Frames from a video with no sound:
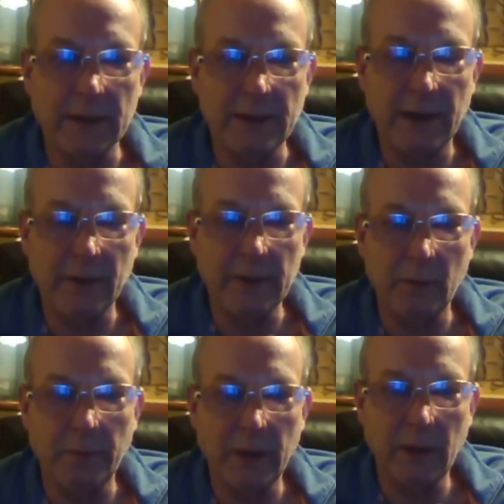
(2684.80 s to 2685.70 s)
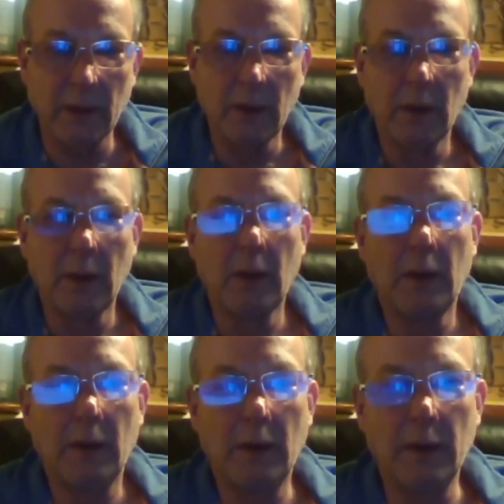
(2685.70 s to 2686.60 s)
now, it would be
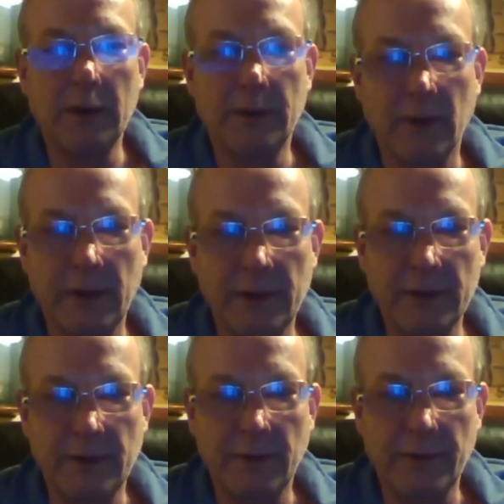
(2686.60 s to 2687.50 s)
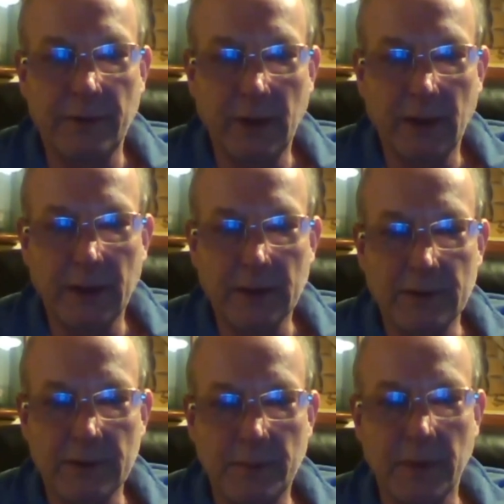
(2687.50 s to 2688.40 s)
divided into the 3 lakes
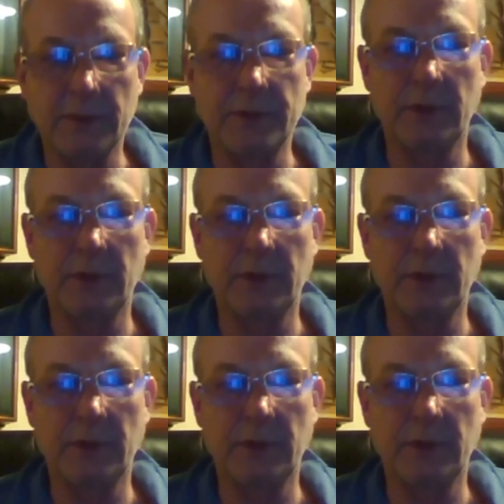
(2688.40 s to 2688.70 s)
as opposed